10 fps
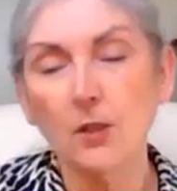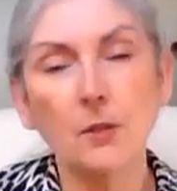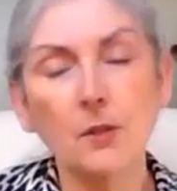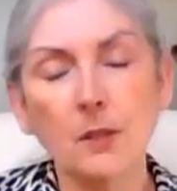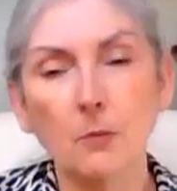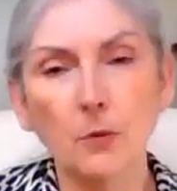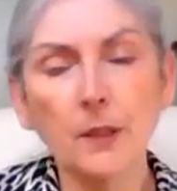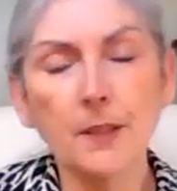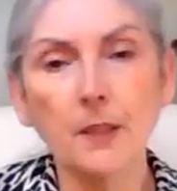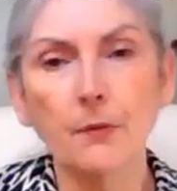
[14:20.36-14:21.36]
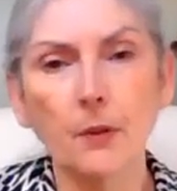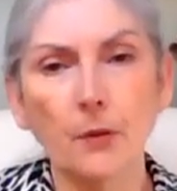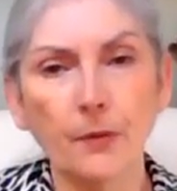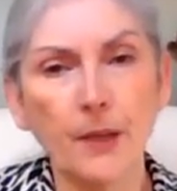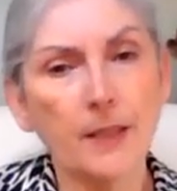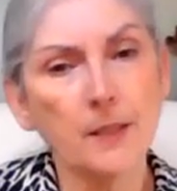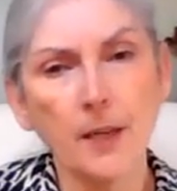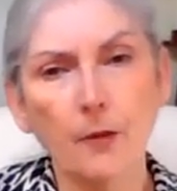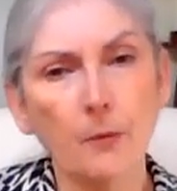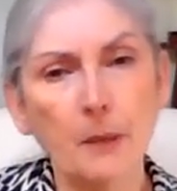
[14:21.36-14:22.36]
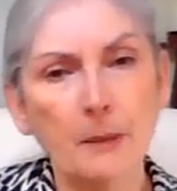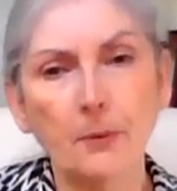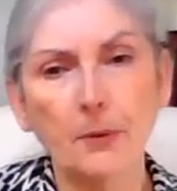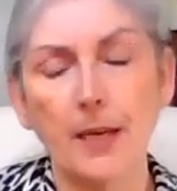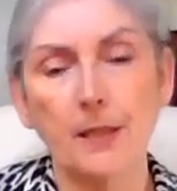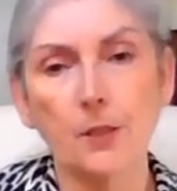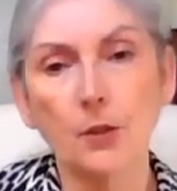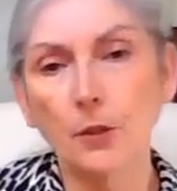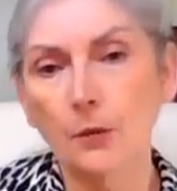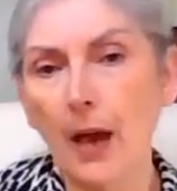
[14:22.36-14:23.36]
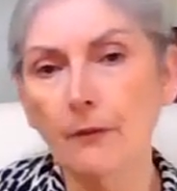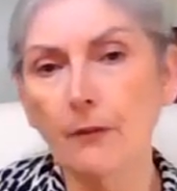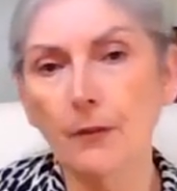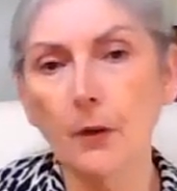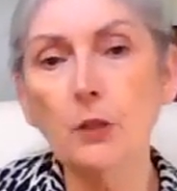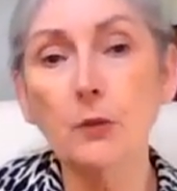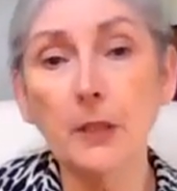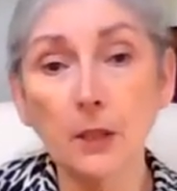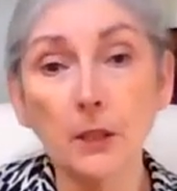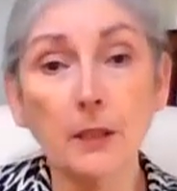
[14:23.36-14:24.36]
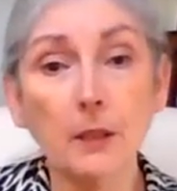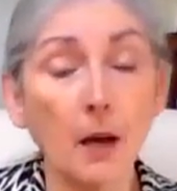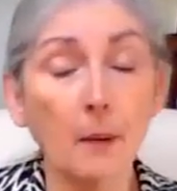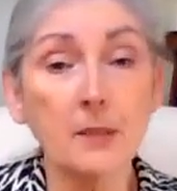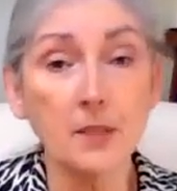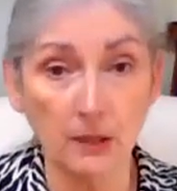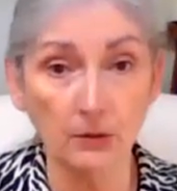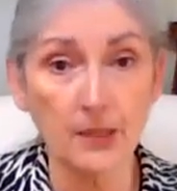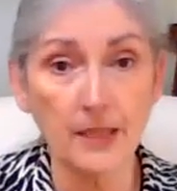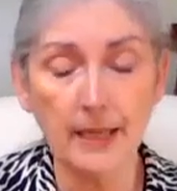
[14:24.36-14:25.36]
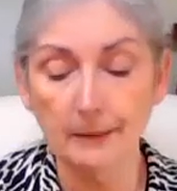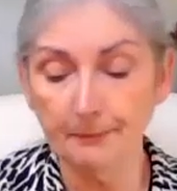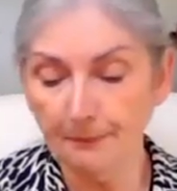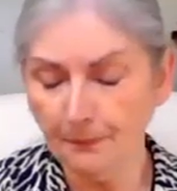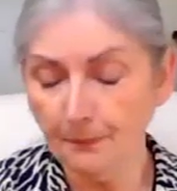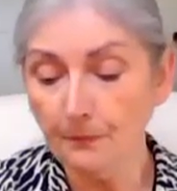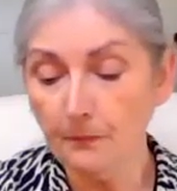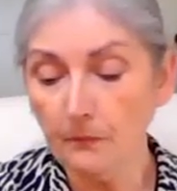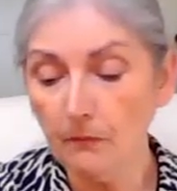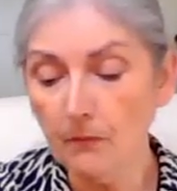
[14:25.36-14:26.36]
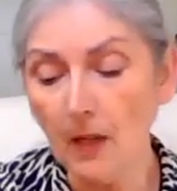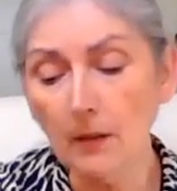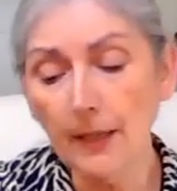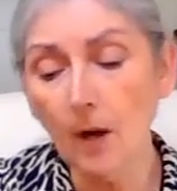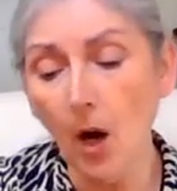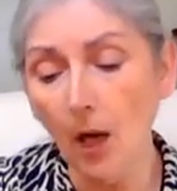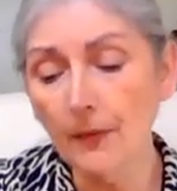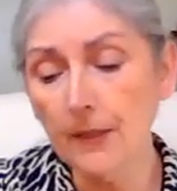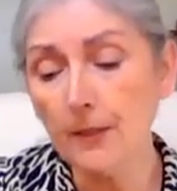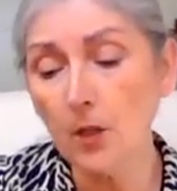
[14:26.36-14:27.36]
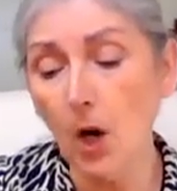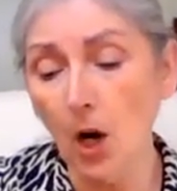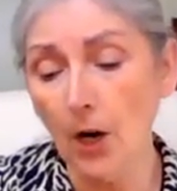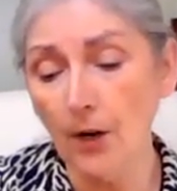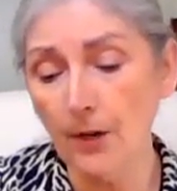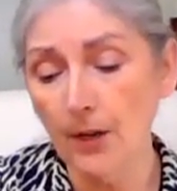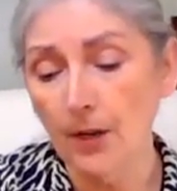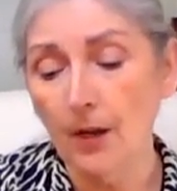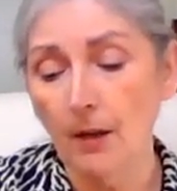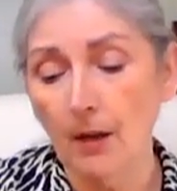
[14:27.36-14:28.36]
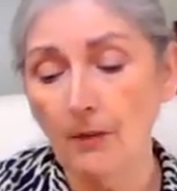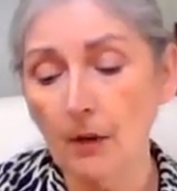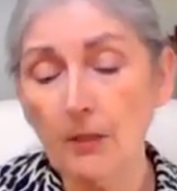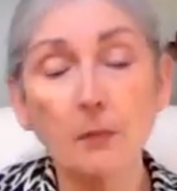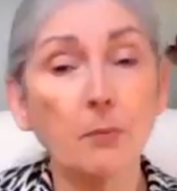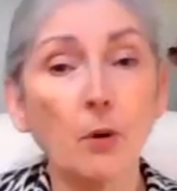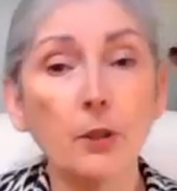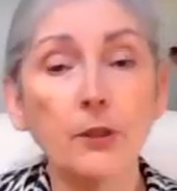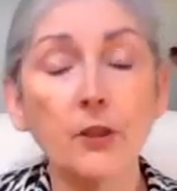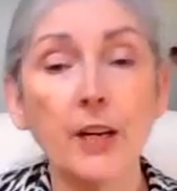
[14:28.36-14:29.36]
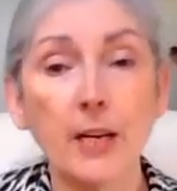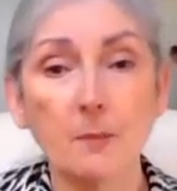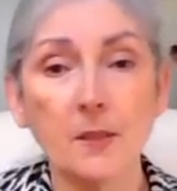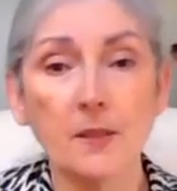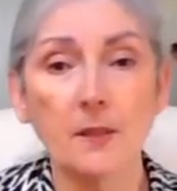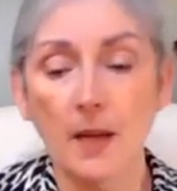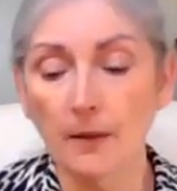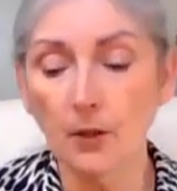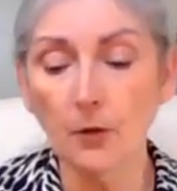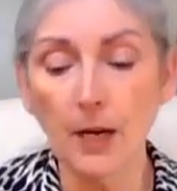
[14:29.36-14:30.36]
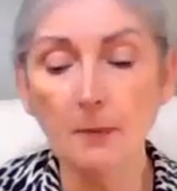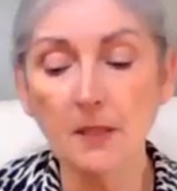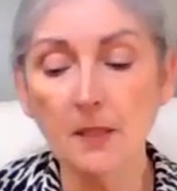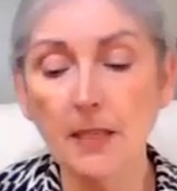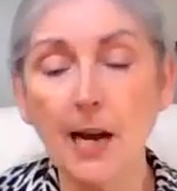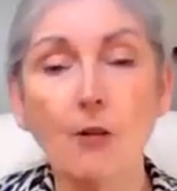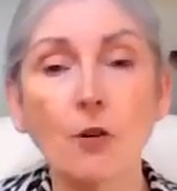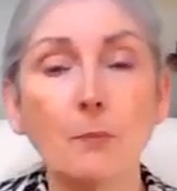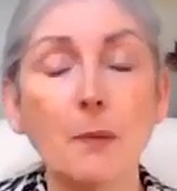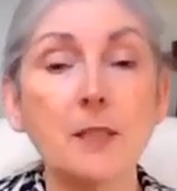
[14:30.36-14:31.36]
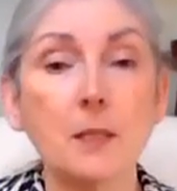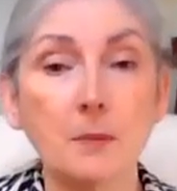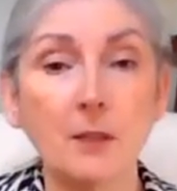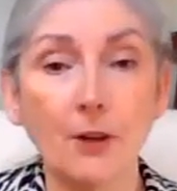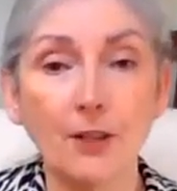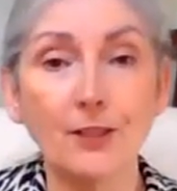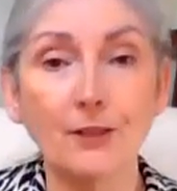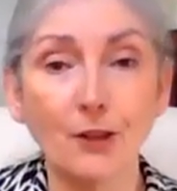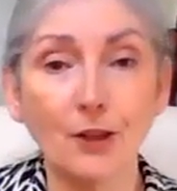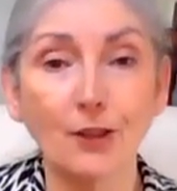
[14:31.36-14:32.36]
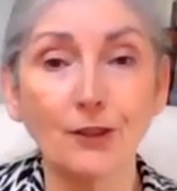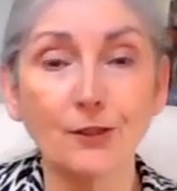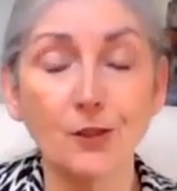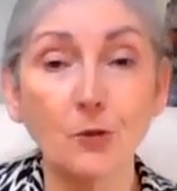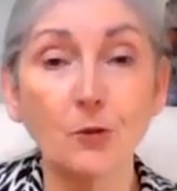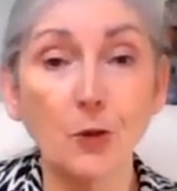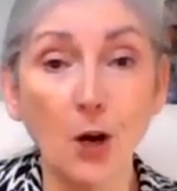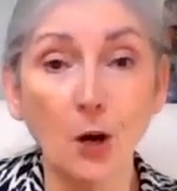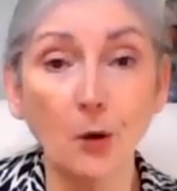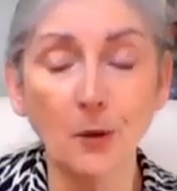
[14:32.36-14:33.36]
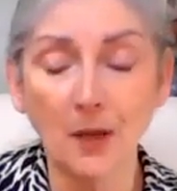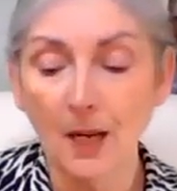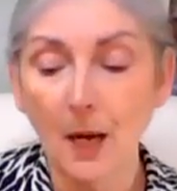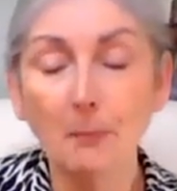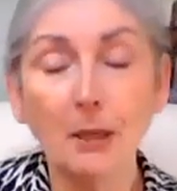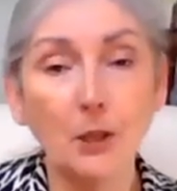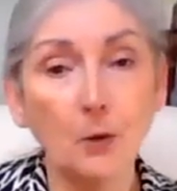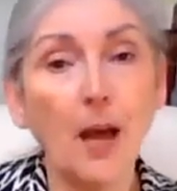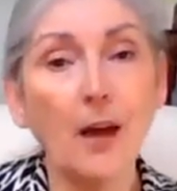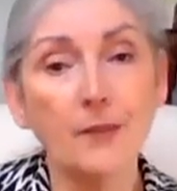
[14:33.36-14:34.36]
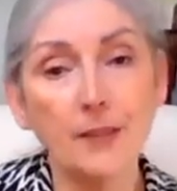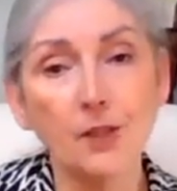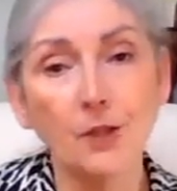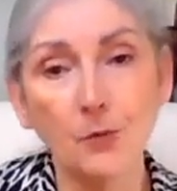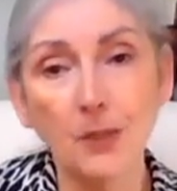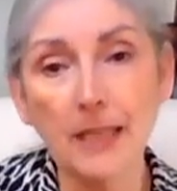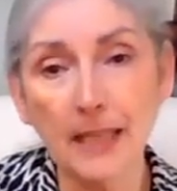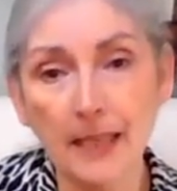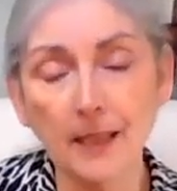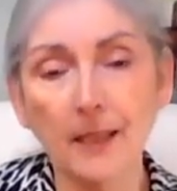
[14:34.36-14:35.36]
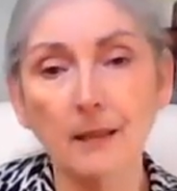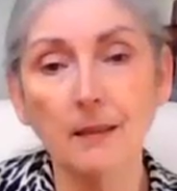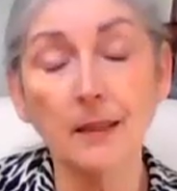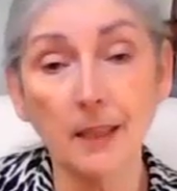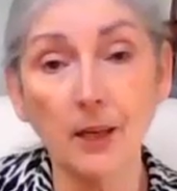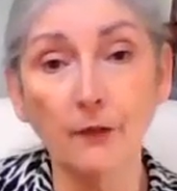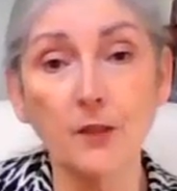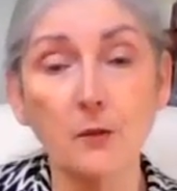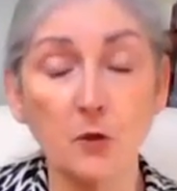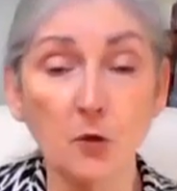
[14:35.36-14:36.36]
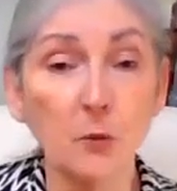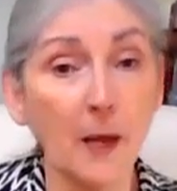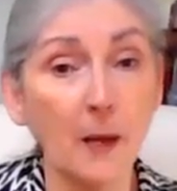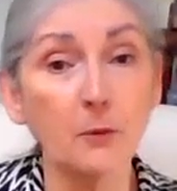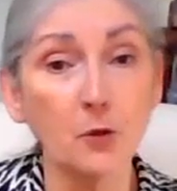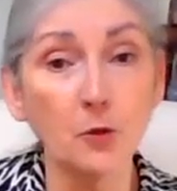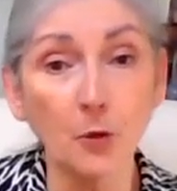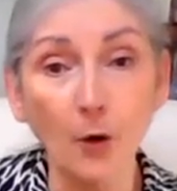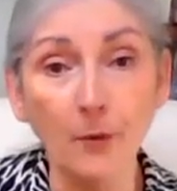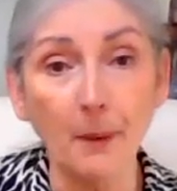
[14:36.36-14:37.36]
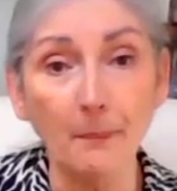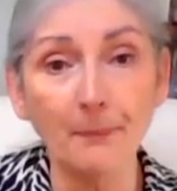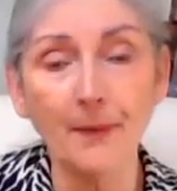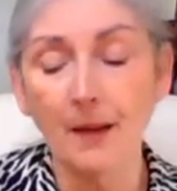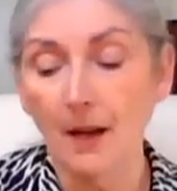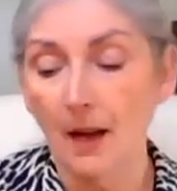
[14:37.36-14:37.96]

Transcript: do some really difficult things that other people can't do. You have a very unique skill set. Like on this card, there is a bowl of grapes, and the grapes in tarot are meant to be very difficult to grow, but you have this unique gift to be able to grow them.